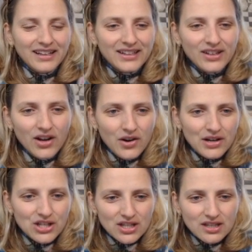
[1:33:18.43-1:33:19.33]
No,
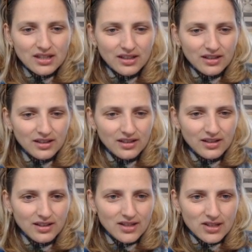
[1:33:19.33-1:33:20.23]
I just
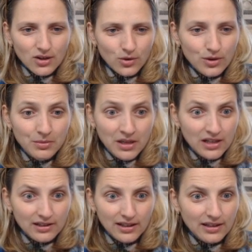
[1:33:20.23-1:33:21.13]
saw
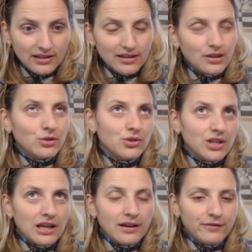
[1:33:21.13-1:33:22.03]
immediately that he could
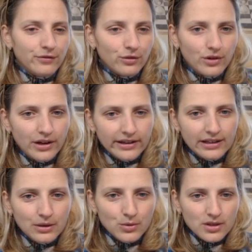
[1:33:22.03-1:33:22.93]
take f4
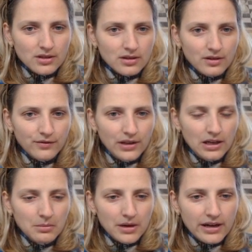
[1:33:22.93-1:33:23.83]
and I was
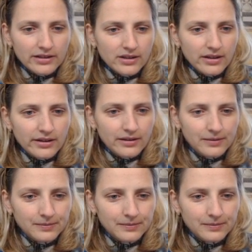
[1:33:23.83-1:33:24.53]
feeling bad, yeah.